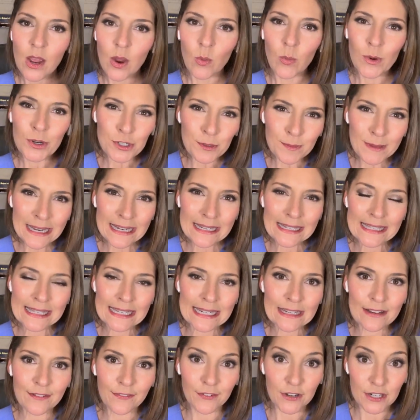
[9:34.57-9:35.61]
Which means
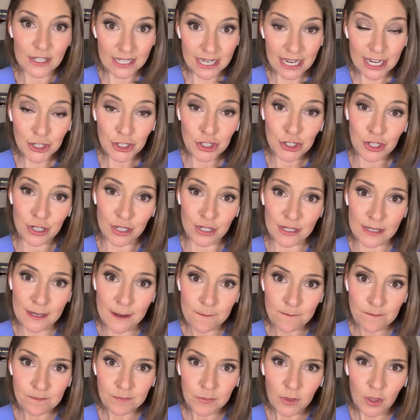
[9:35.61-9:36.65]
that for teachers,
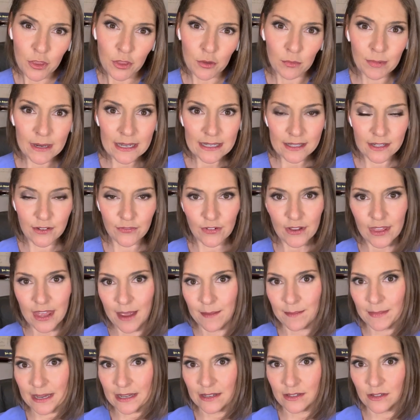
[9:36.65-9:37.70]
the risk for
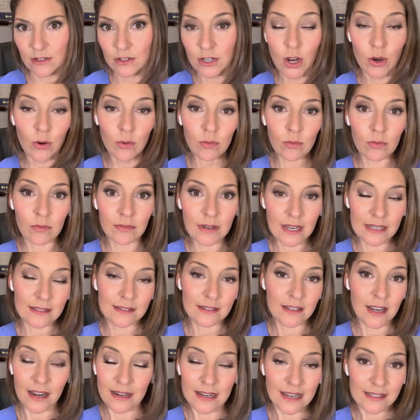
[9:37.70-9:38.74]
them is not
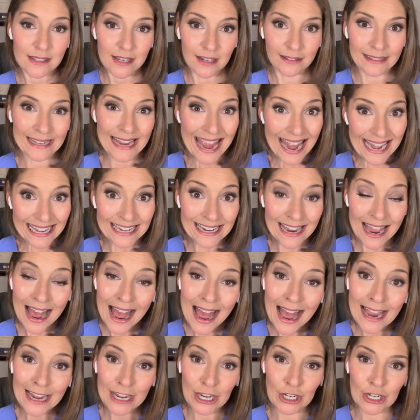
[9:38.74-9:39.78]
necessarily any
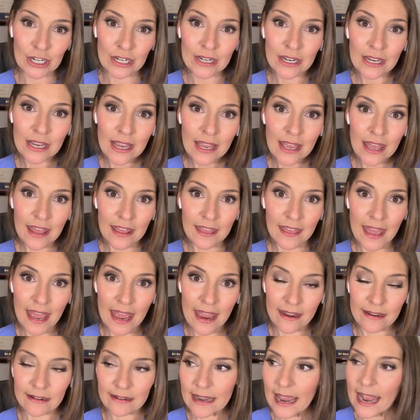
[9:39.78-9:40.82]
higher
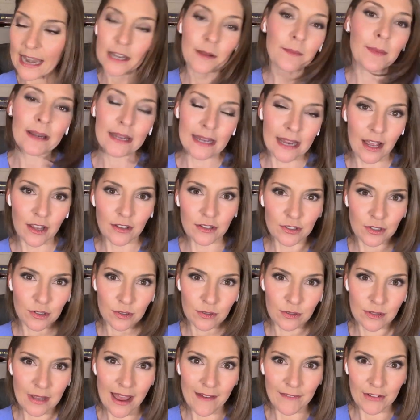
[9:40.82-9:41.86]
than anybody else
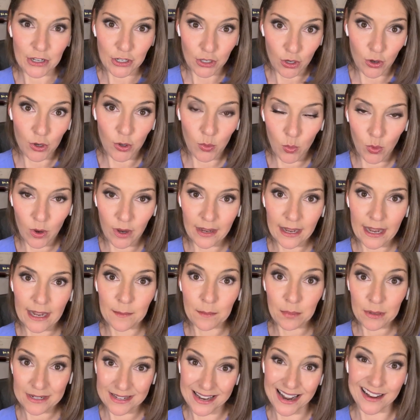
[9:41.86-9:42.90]
who's having to go to work and
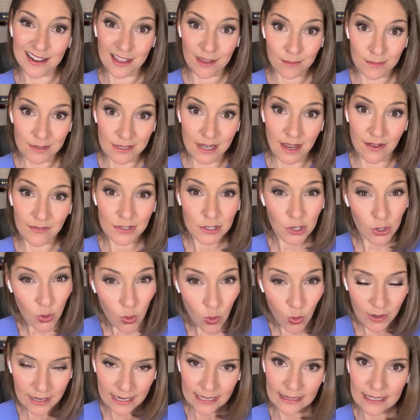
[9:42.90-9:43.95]
protect themselves
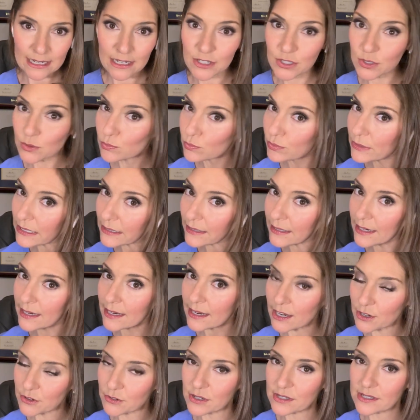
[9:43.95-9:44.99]
accordingly. So really
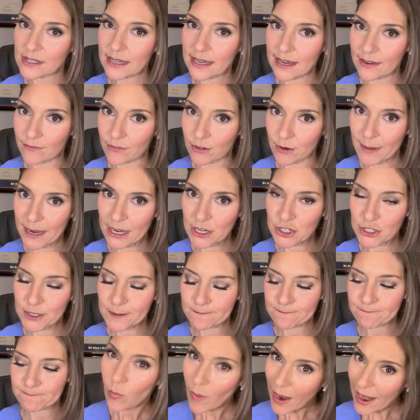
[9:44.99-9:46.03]
interesting
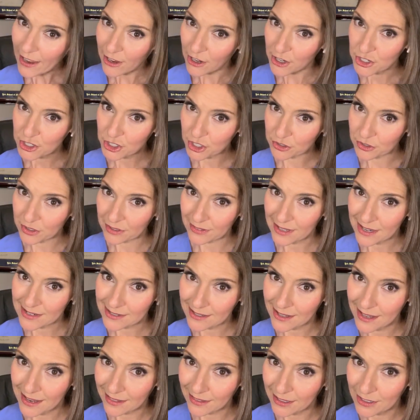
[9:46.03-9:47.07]
information. Why are children
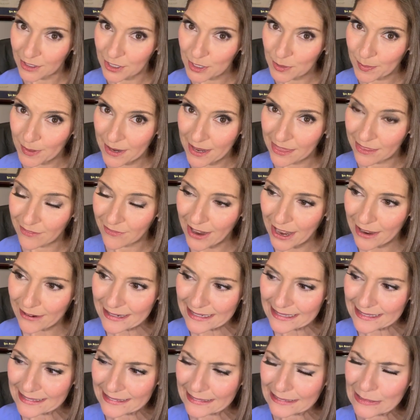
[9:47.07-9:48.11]
less likely to spread the
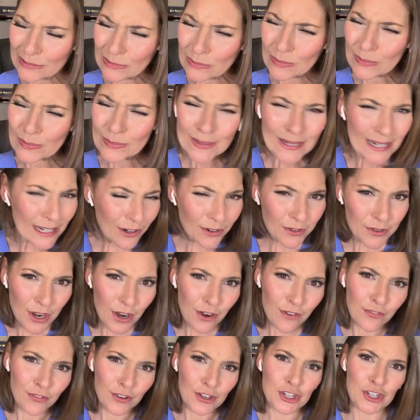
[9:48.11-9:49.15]
virus? We don't
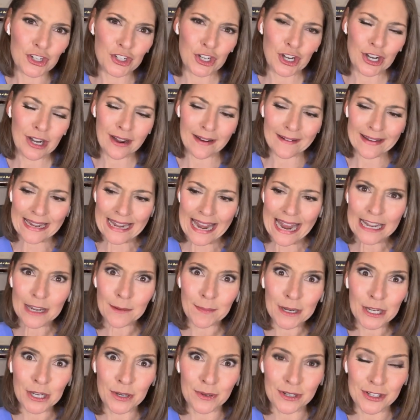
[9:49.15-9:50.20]
know for sure. I mean,
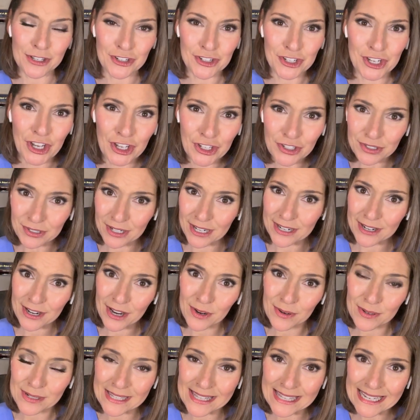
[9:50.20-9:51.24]
anybody who has children
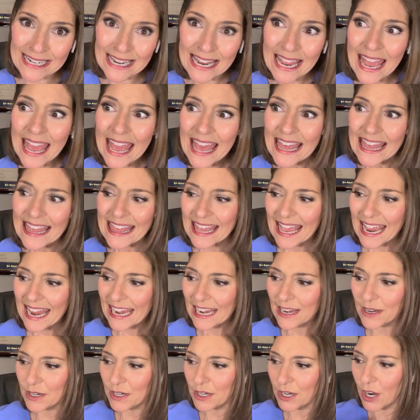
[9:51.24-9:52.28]
knows that
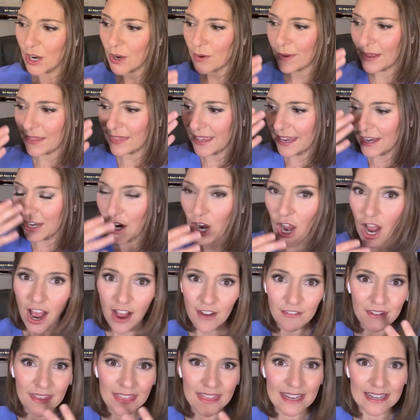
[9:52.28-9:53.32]
they go and they
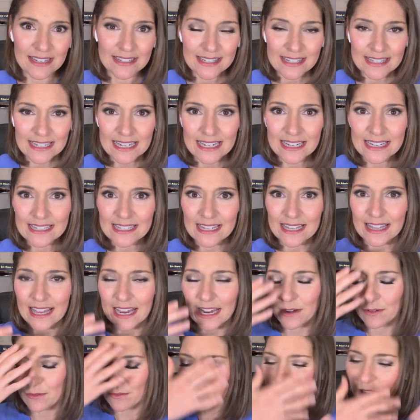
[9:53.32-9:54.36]
cough and they sneeze and
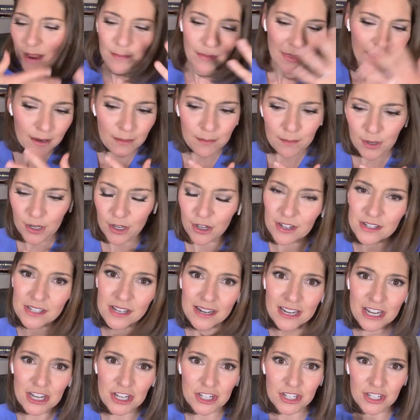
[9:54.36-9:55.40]
they rub their
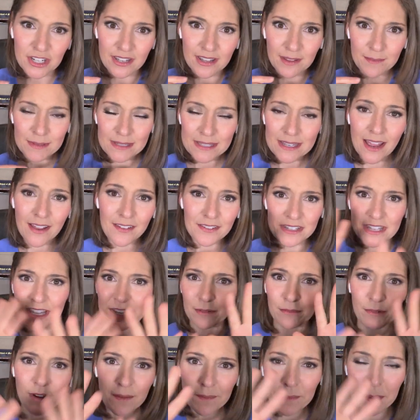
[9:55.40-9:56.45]
boogers on each themselves and
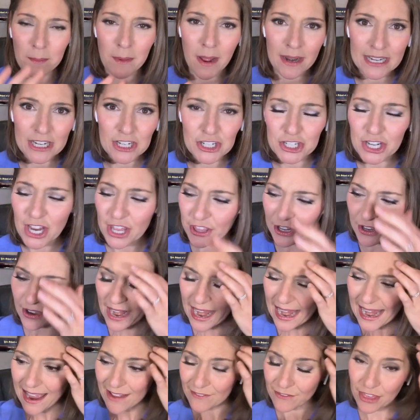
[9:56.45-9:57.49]
they rub them on each other.
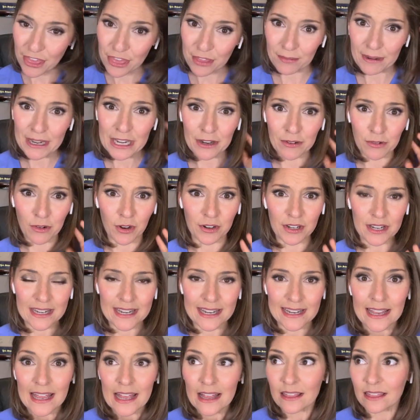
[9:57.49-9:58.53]
I have a three-year-old and
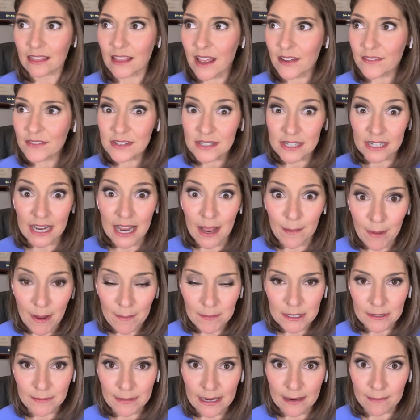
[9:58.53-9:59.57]
he loves to come
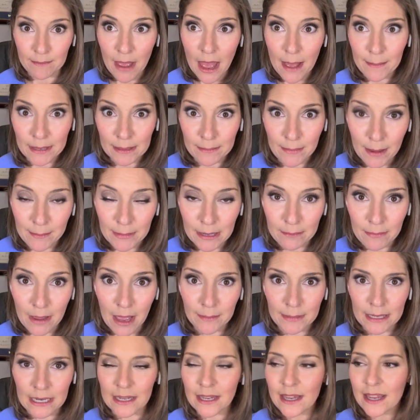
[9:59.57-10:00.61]
up to me, mommy, mommy,
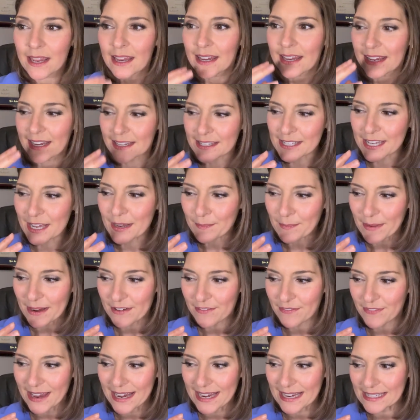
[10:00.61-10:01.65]
mommy, gets in
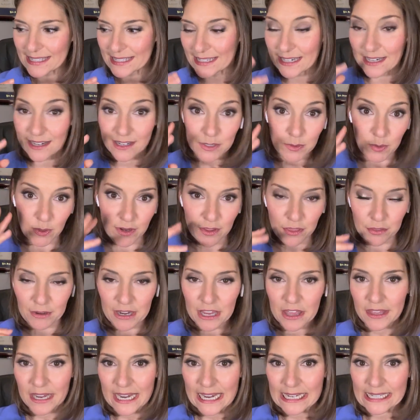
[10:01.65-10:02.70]
my face, and he does one of
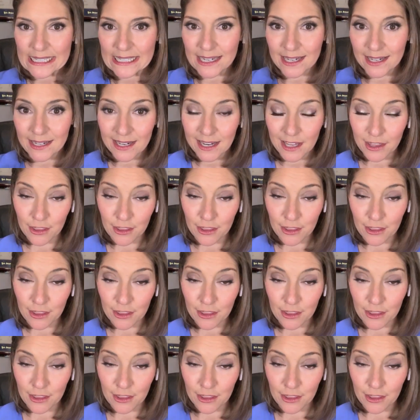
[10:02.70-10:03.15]
three things. He